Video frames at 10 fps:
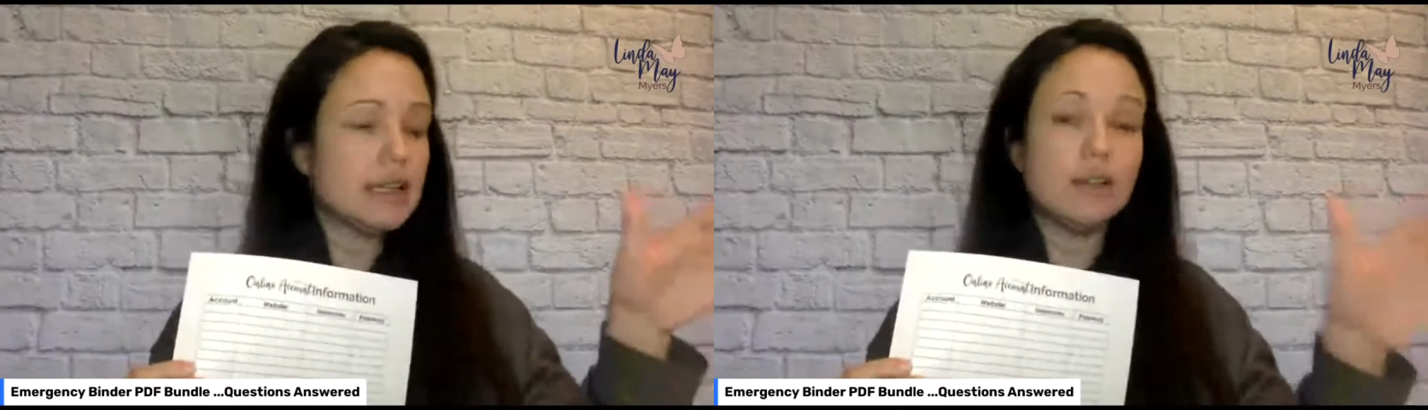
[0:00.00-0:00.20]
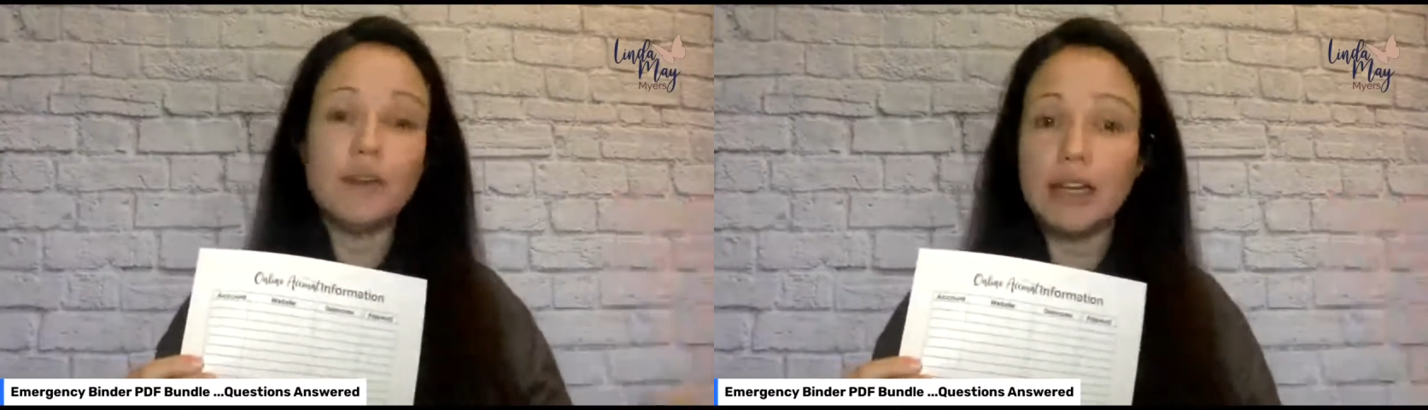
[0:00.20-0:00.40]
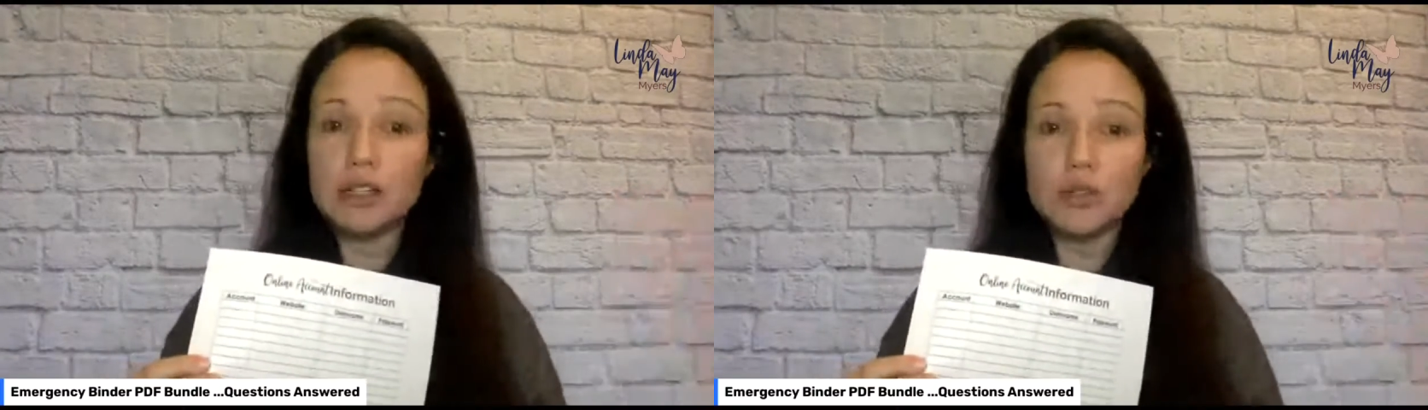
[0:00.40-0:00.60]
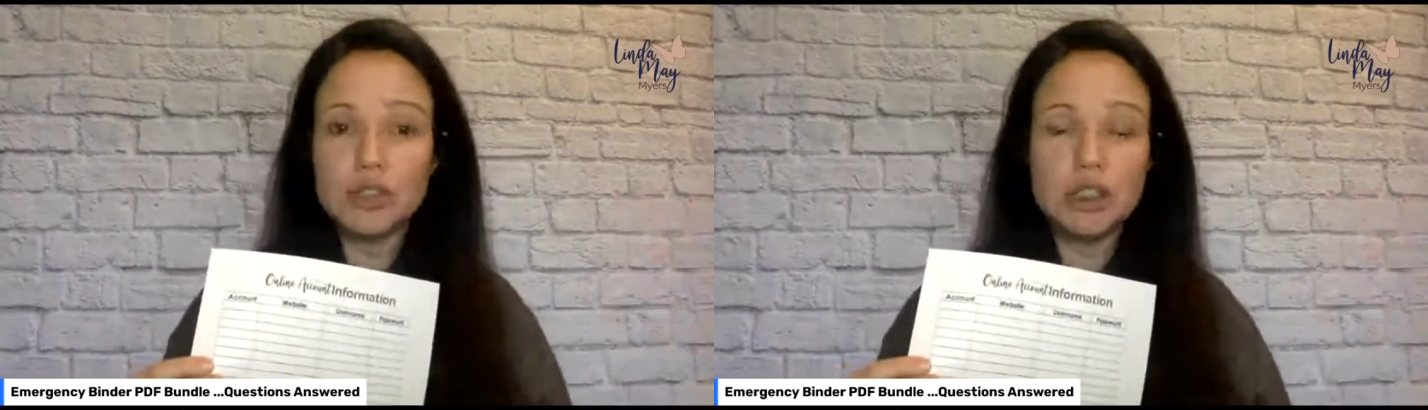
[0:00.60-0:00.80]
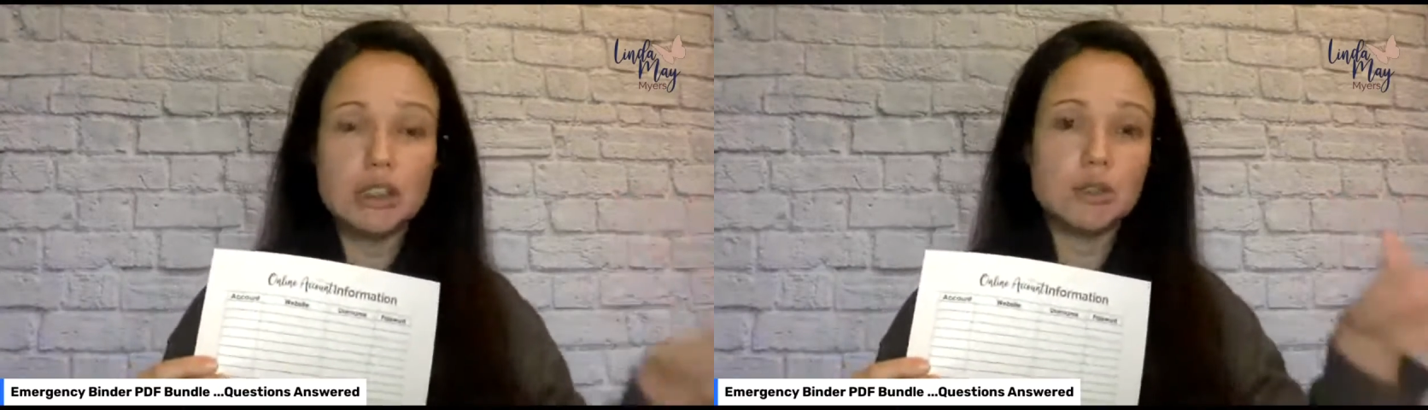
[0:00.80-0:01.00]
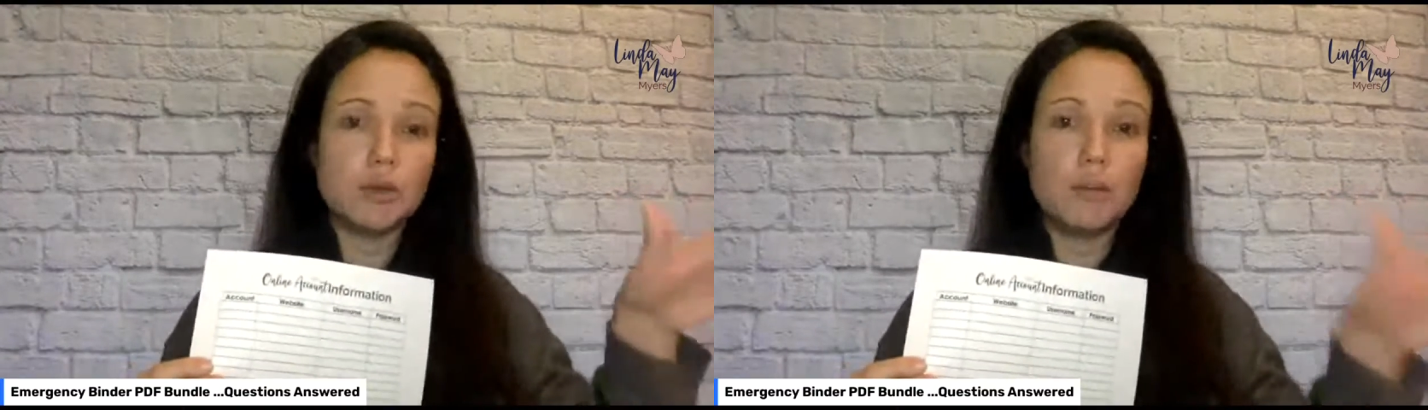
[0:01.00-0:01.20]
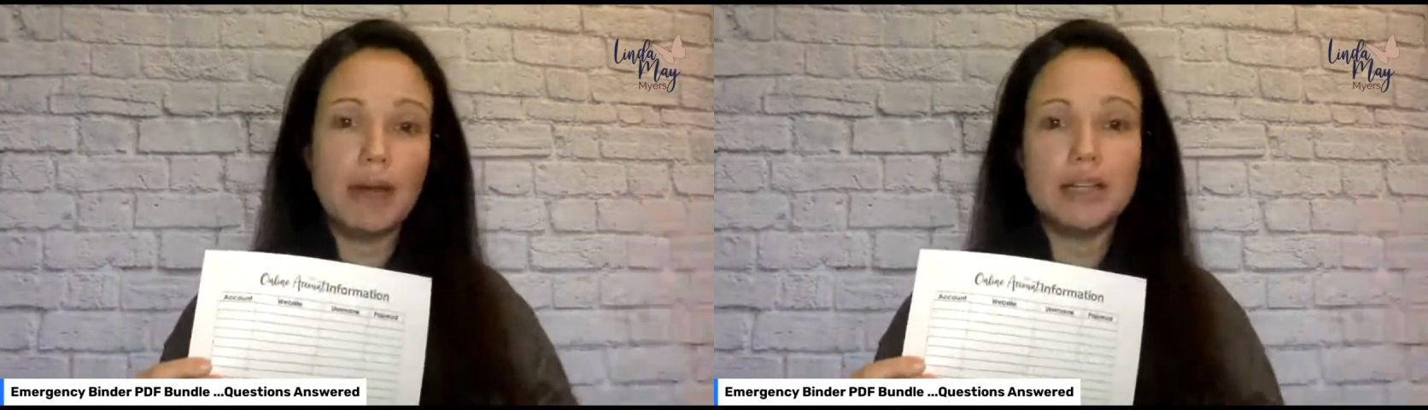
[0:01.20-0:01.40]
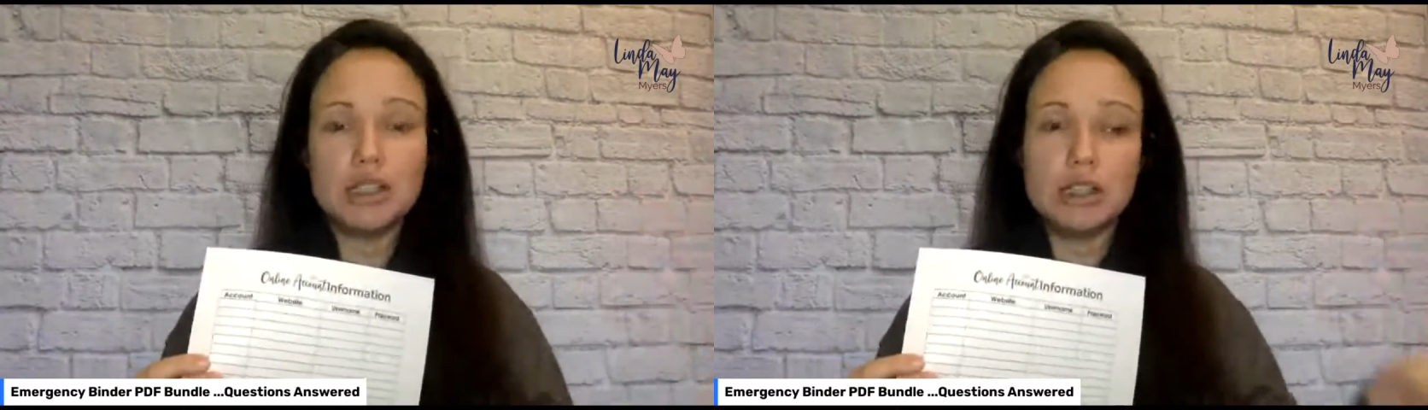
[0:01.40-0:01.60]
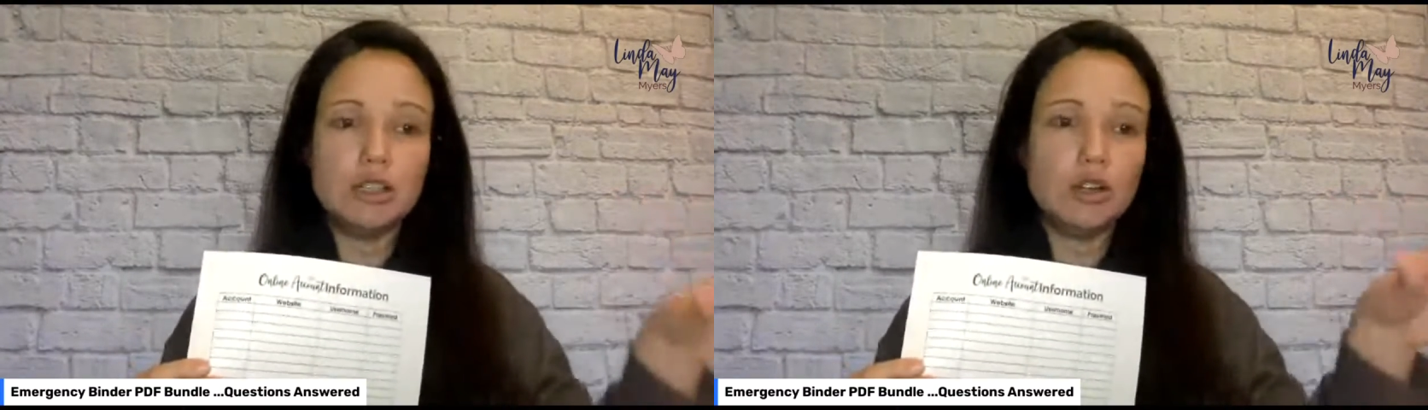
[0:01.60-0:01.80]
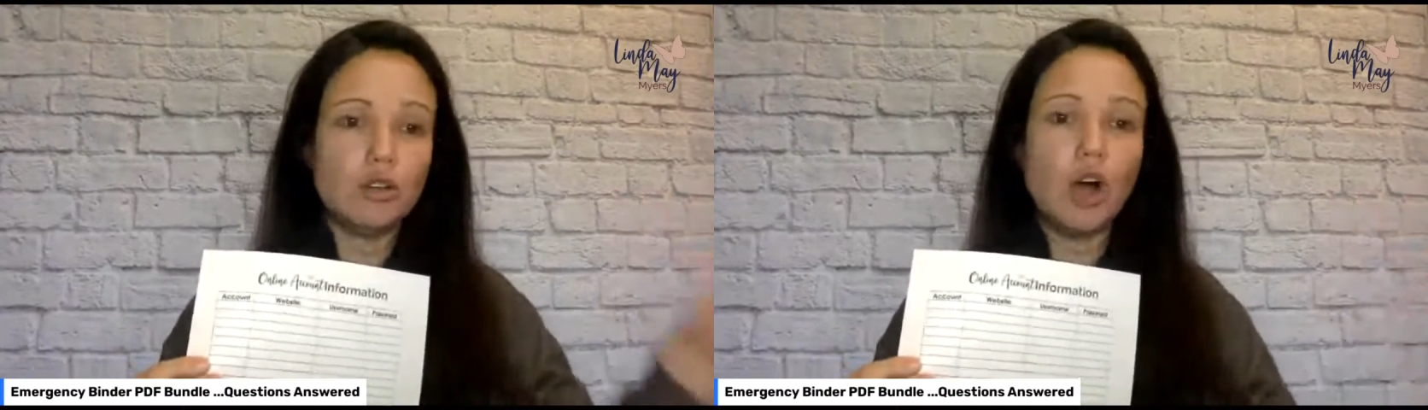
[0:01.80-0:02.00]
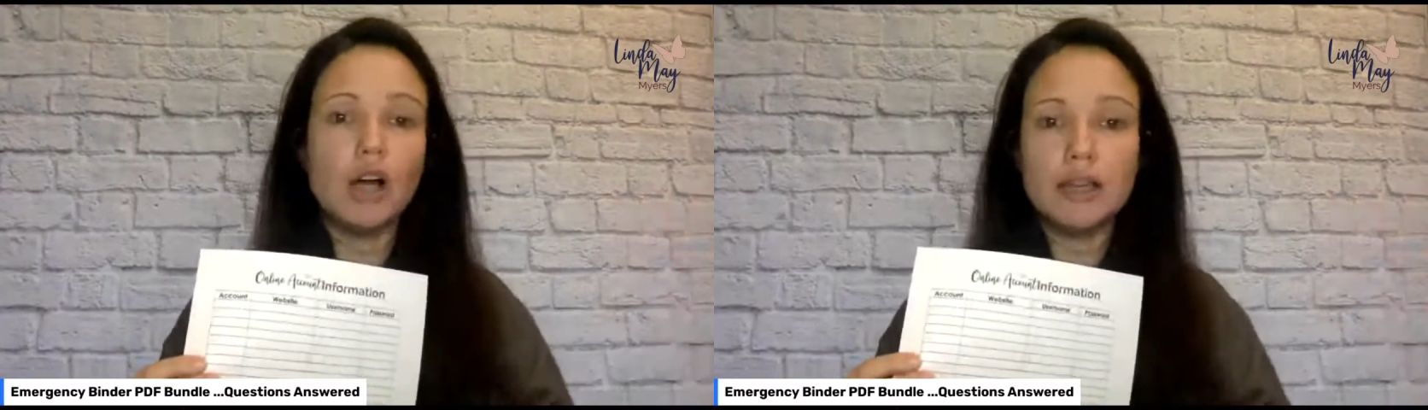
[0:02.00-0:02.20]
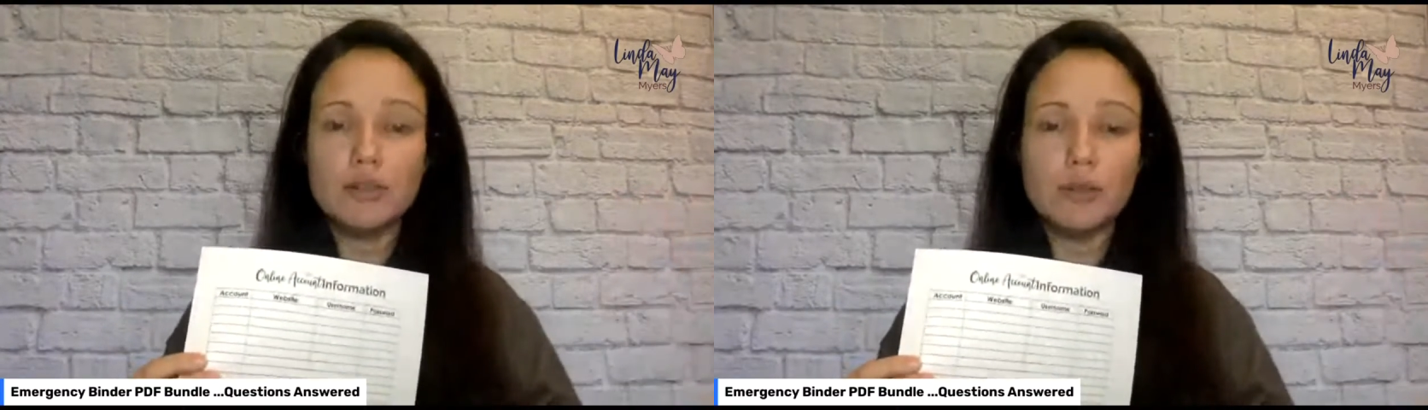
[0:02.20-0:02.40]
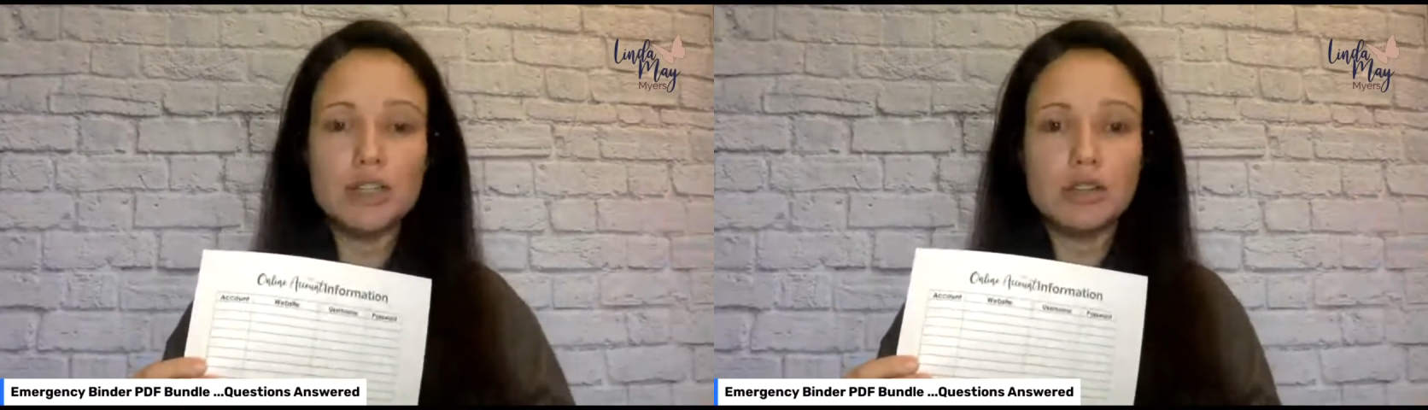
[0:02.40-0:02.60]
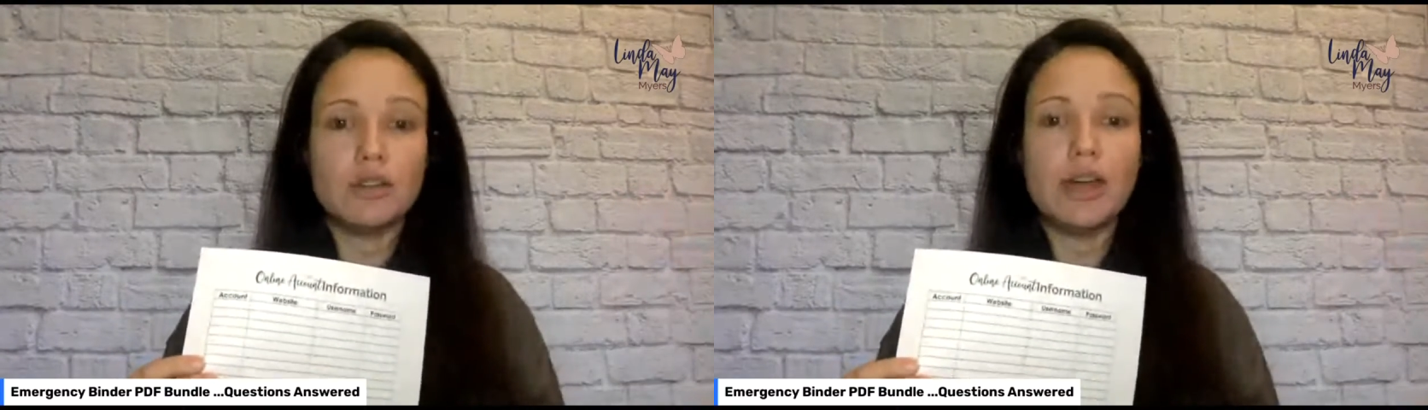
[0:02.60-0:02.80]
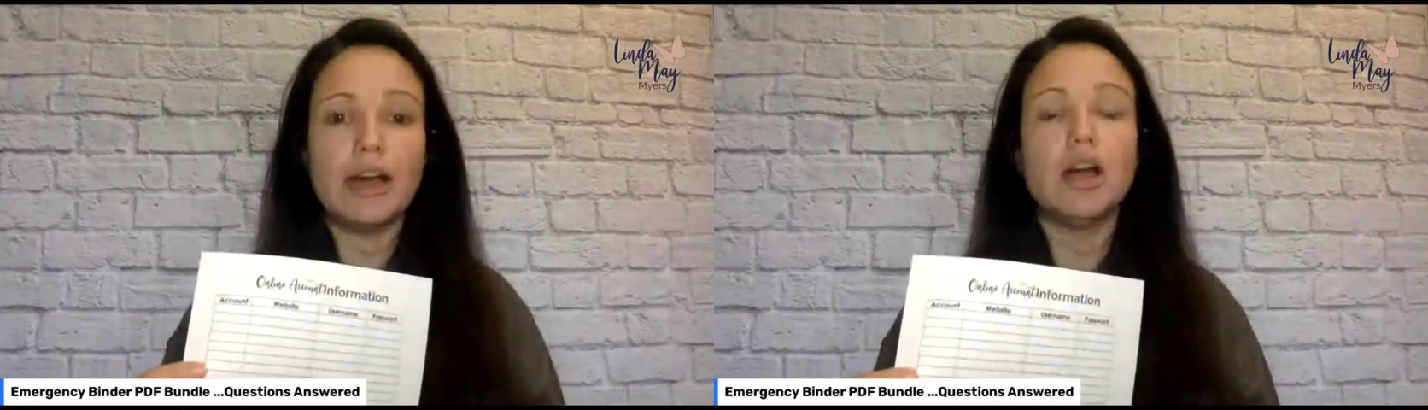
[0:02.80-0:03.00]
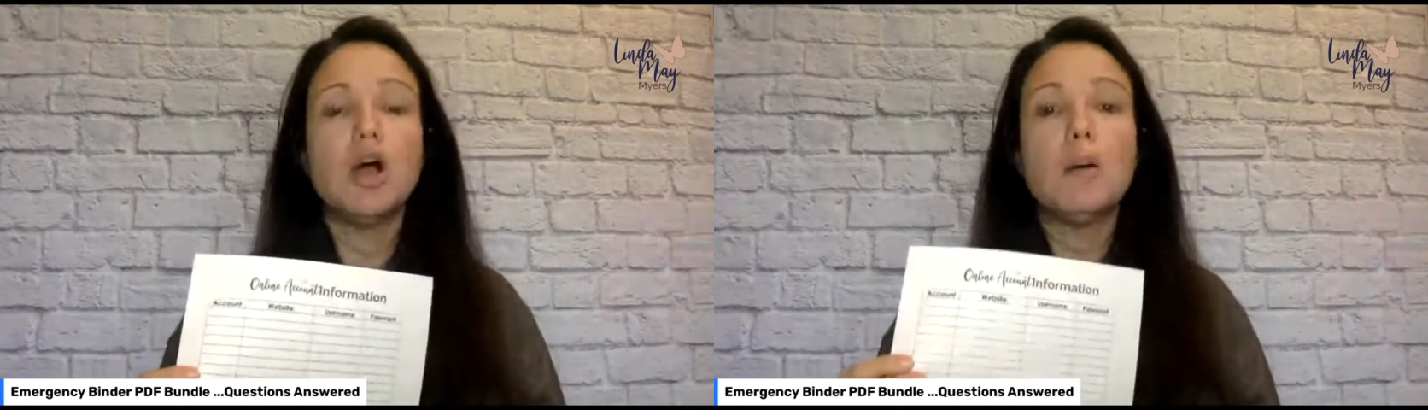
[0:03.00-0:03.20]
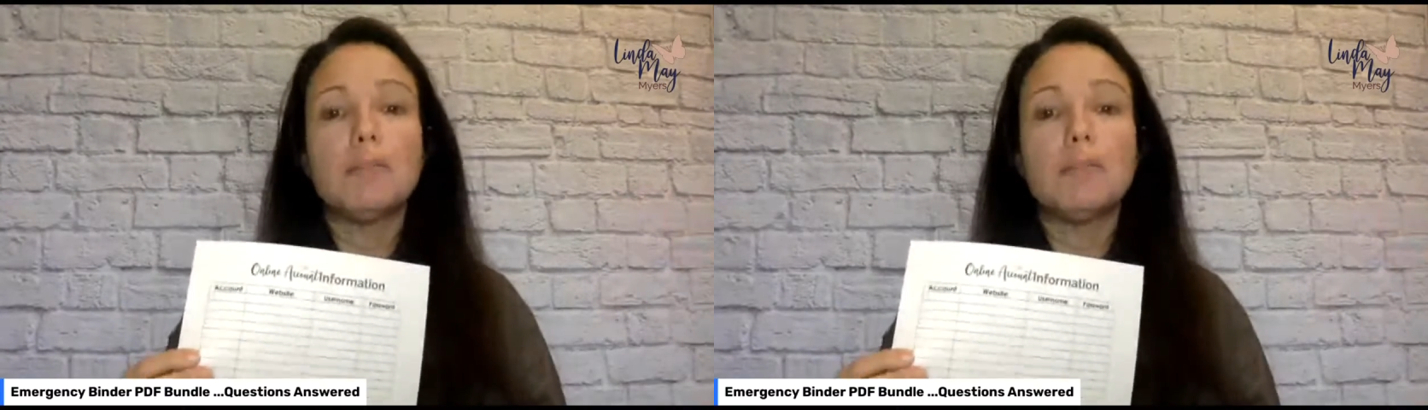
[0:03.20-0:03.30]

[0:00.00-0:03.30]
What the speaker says: say, the financial sheets or the pet sheet, login information, they're there.